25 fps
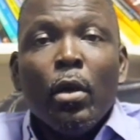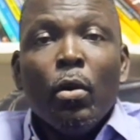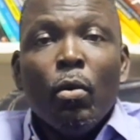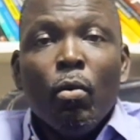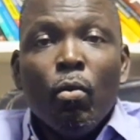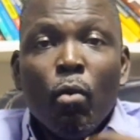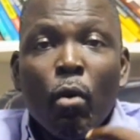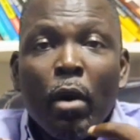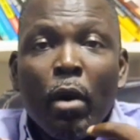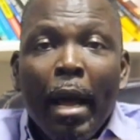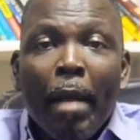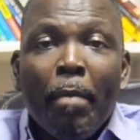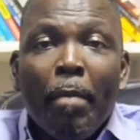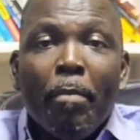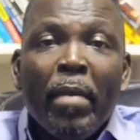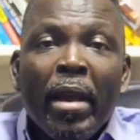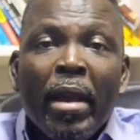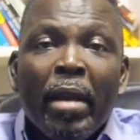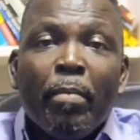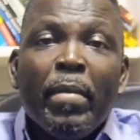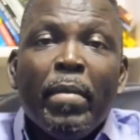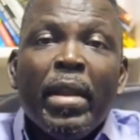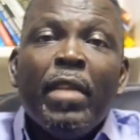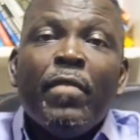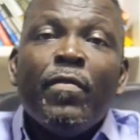who can
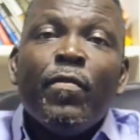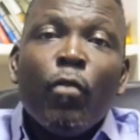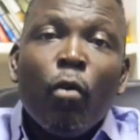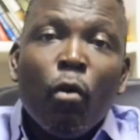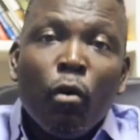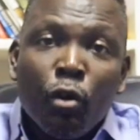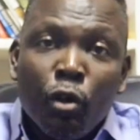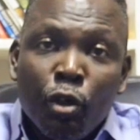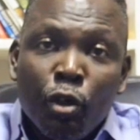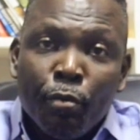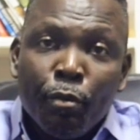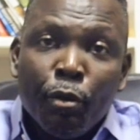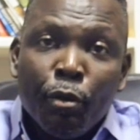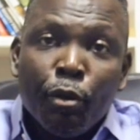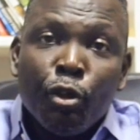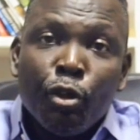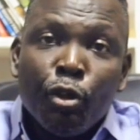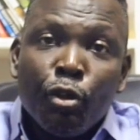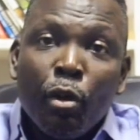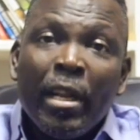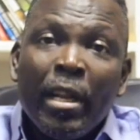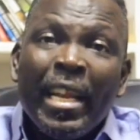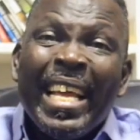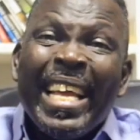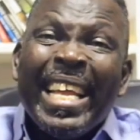make meaningful
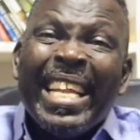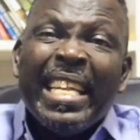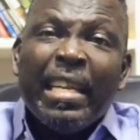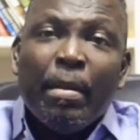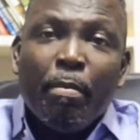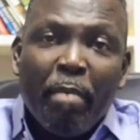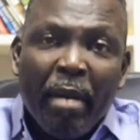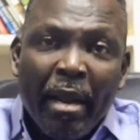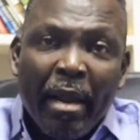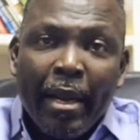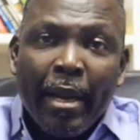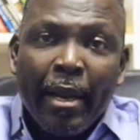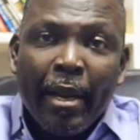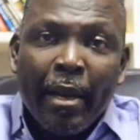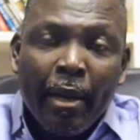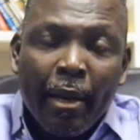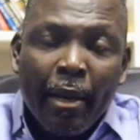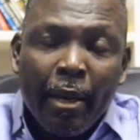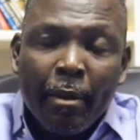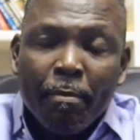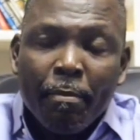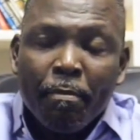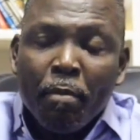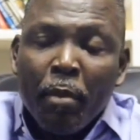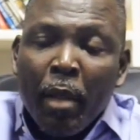contribution independently.